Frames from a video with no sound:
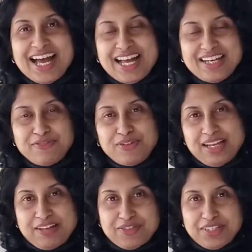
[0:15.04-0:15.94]
And if you
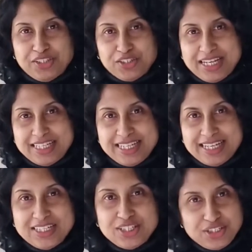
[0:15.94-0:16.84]
love such
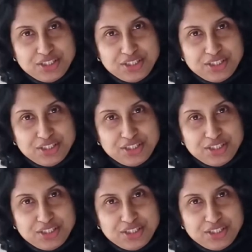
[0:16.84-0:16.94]
content,